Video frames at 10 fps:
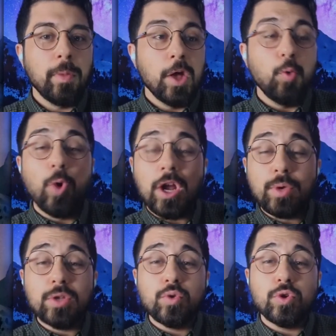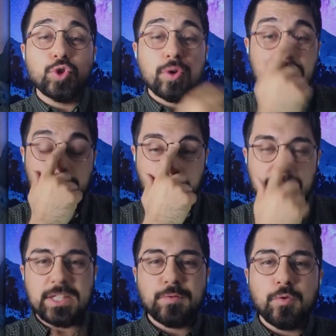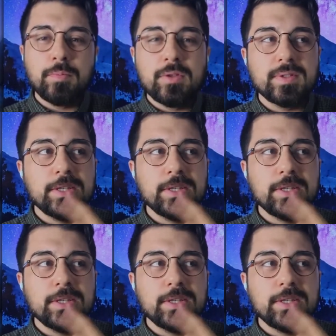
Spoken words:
One way to control that friend is for me to say,